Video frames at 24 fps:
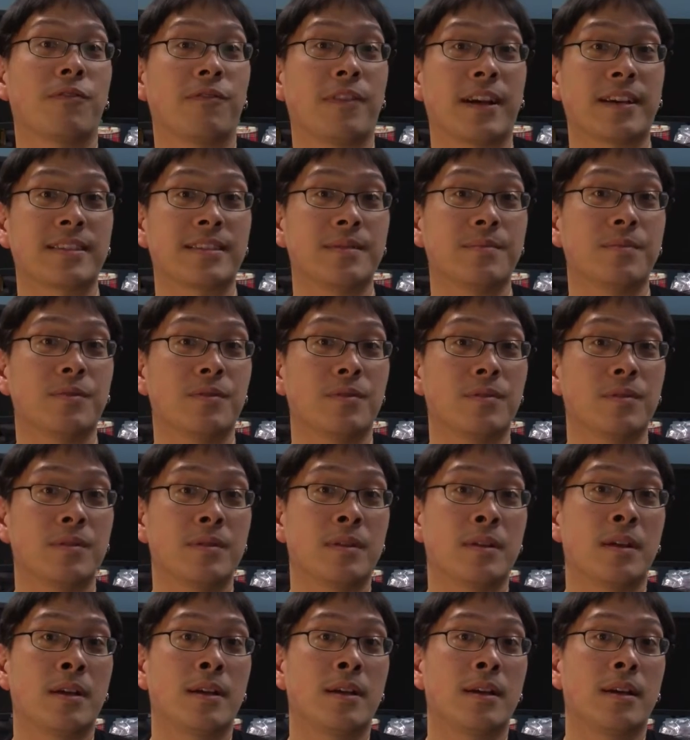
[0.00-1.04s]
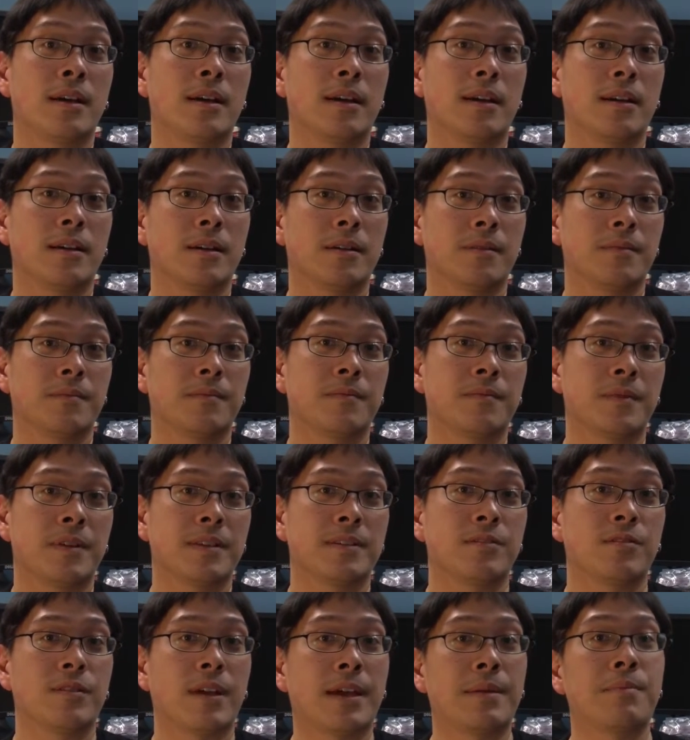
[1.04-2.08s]
flexible um,
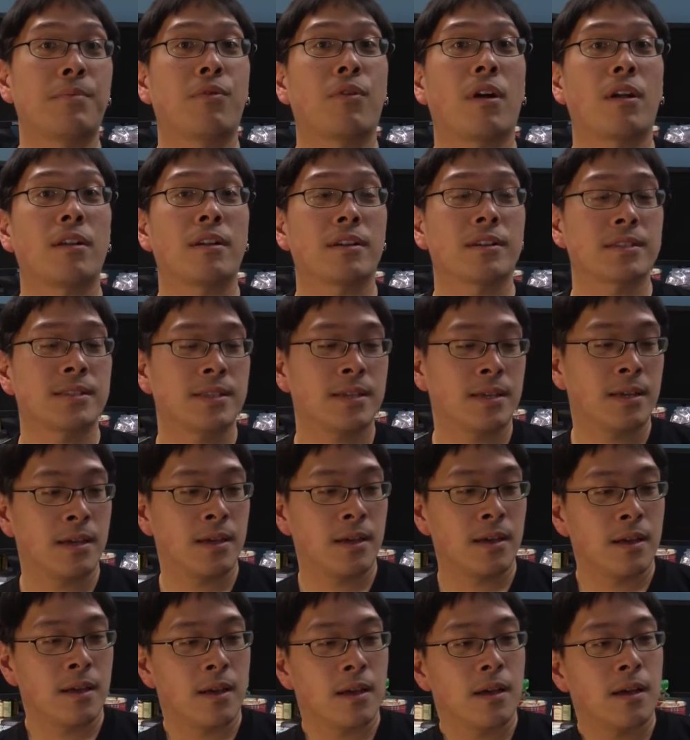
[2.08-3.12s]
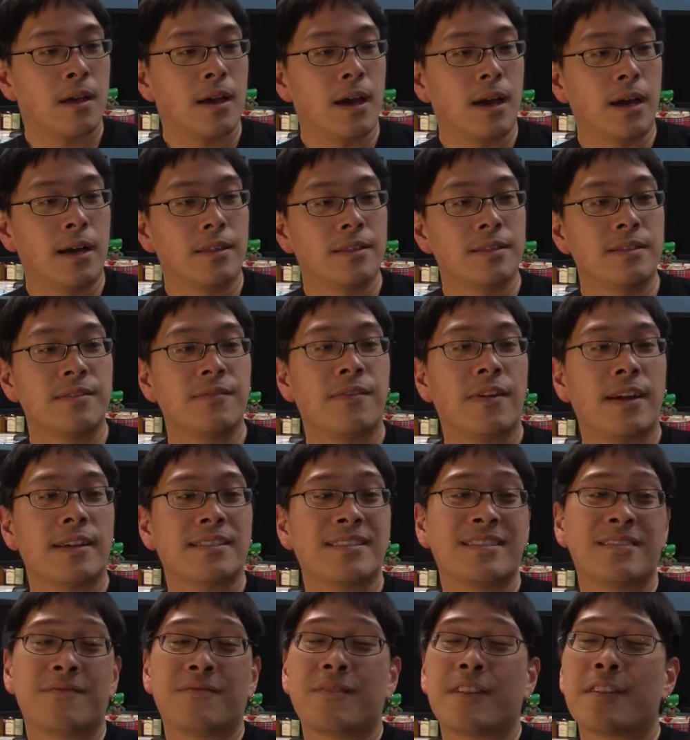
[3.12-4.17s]
as your end product. Uh, the
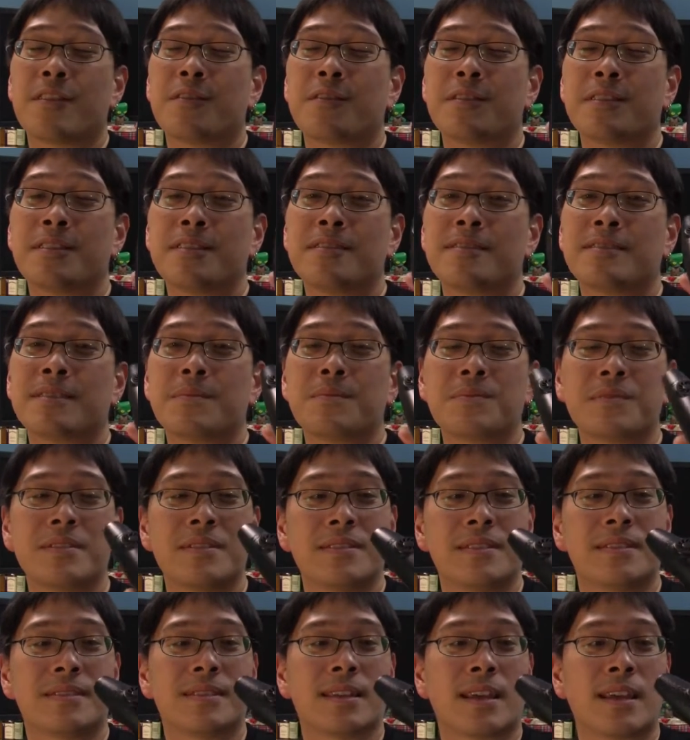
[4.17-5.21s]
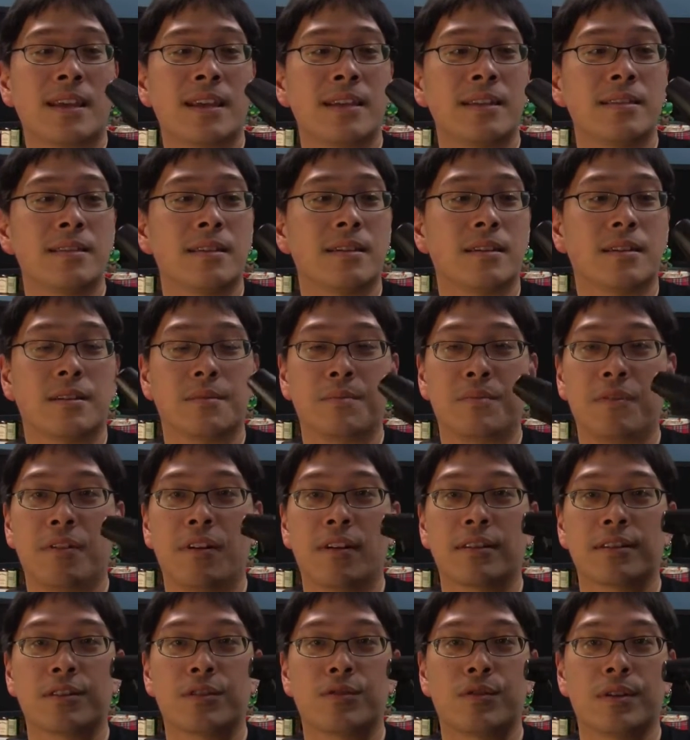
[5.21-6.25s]
device is very simply designed, uh,
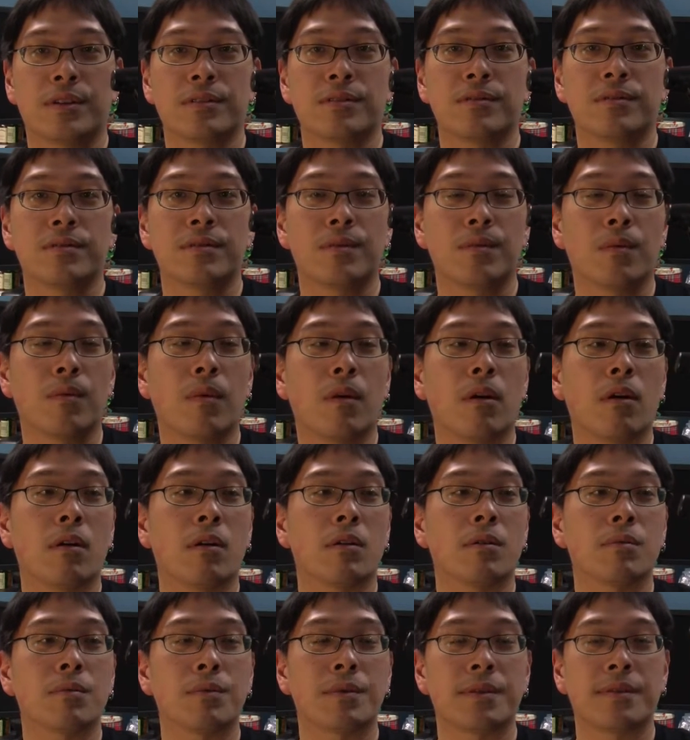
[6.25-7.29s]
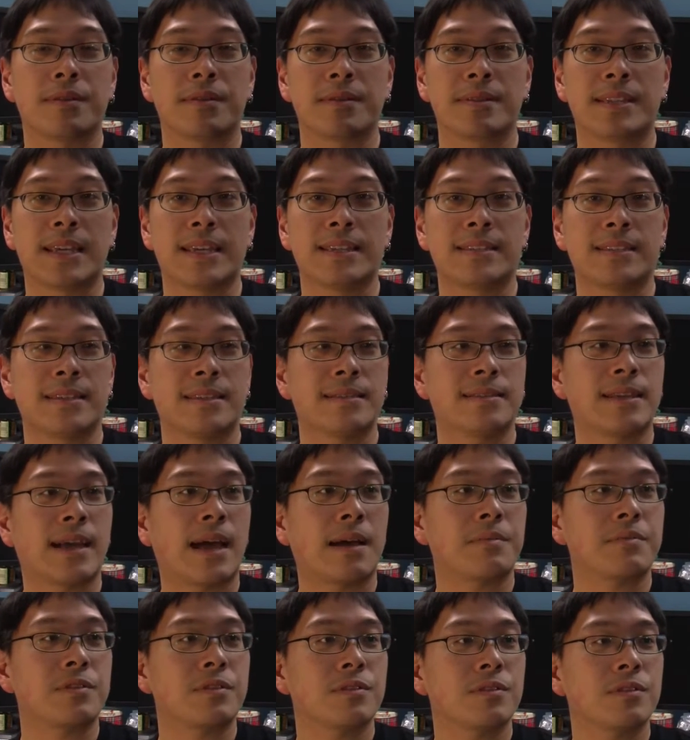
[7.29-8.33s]
plugged straight into the wall with its A C
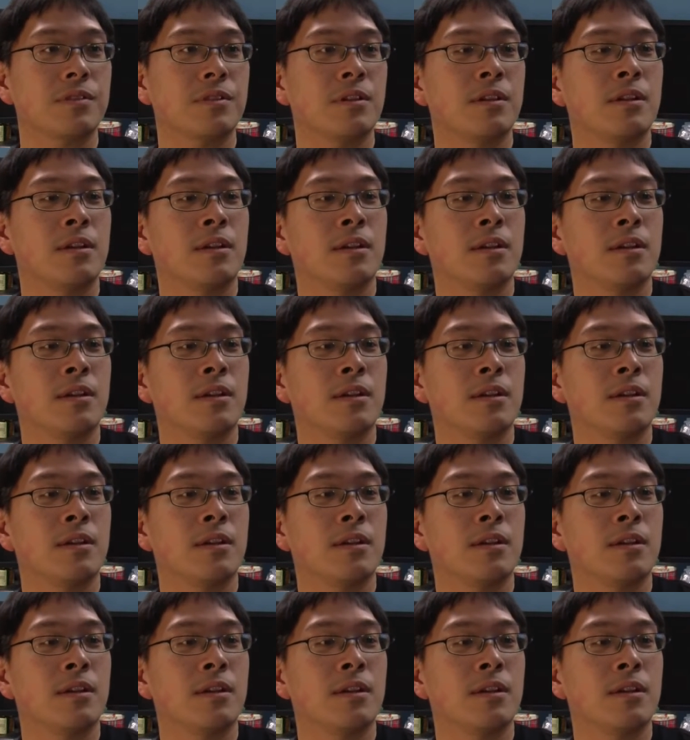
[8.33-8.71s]
adapter.